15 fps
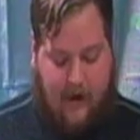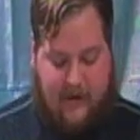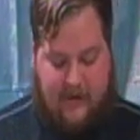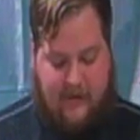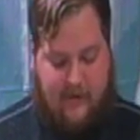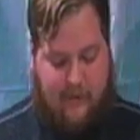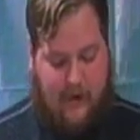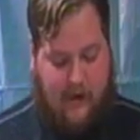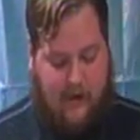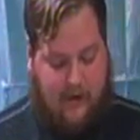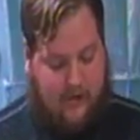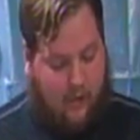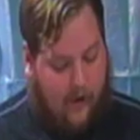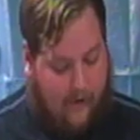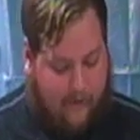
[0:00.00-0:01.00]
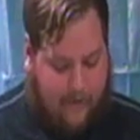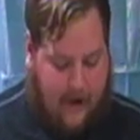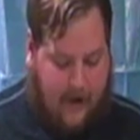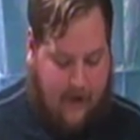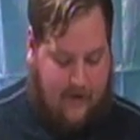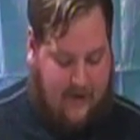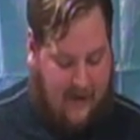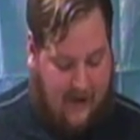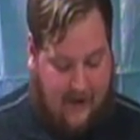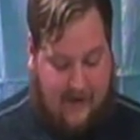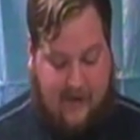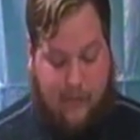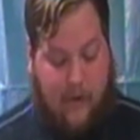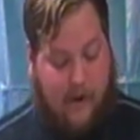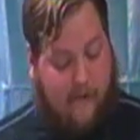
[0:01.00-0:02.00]
some 12-pound
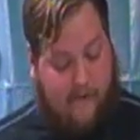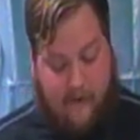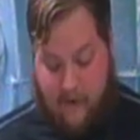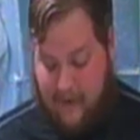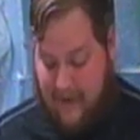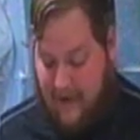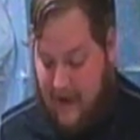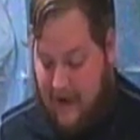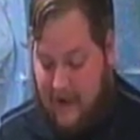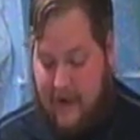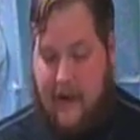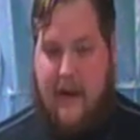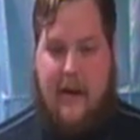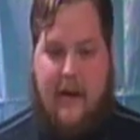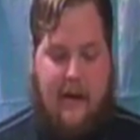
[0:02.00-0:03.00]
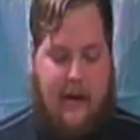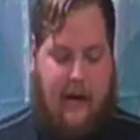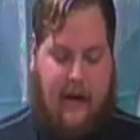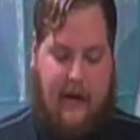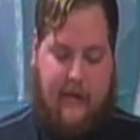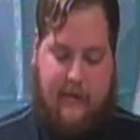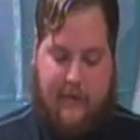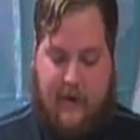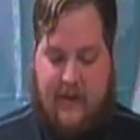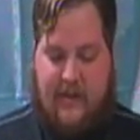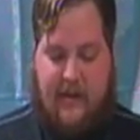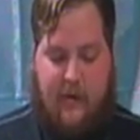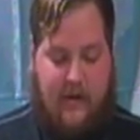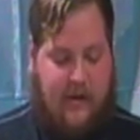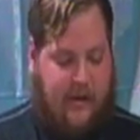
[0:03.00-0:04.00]
test monofilament line, and first
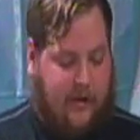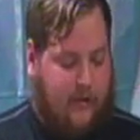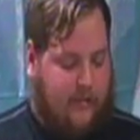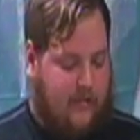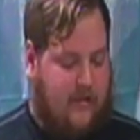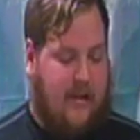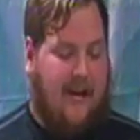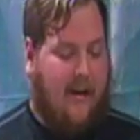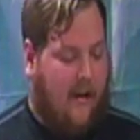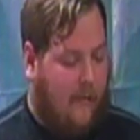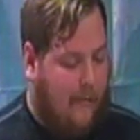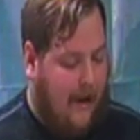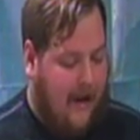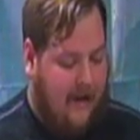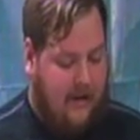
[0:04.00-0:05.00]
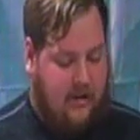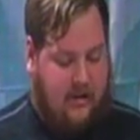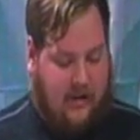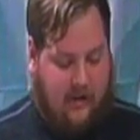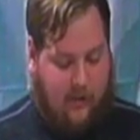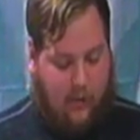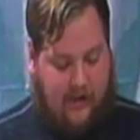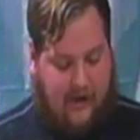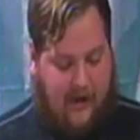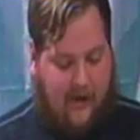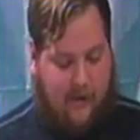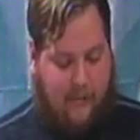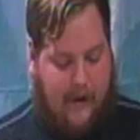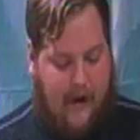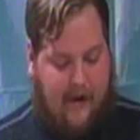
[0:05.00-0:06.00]
thing you want to do, take it out of the package, and when you get out
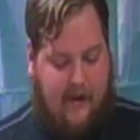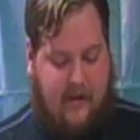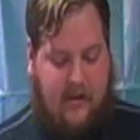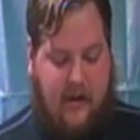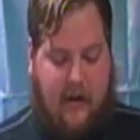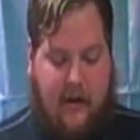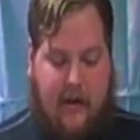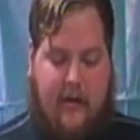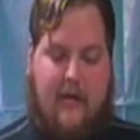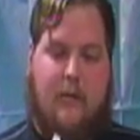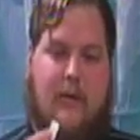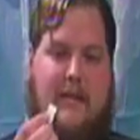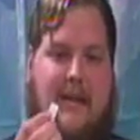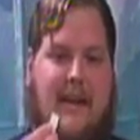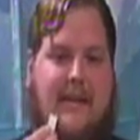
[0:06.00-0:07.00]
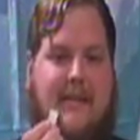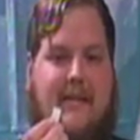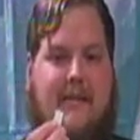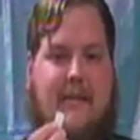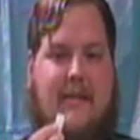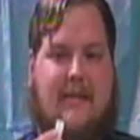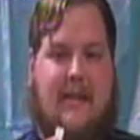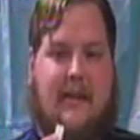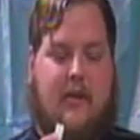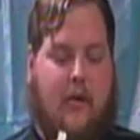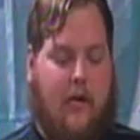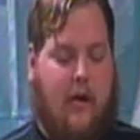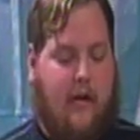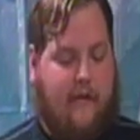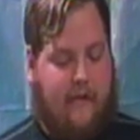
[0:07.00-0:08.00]
of the package, you're going to want to take this little
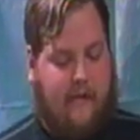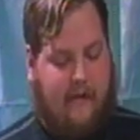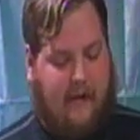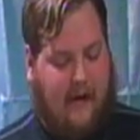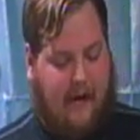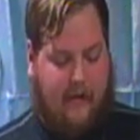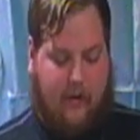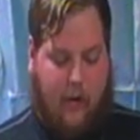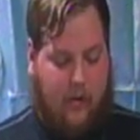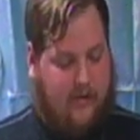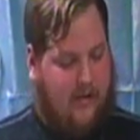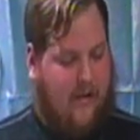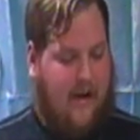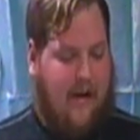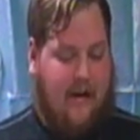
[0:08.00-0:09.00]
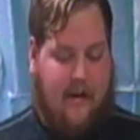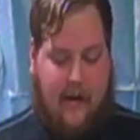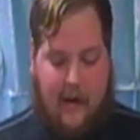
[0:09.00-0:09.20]
sticker off that holds the line.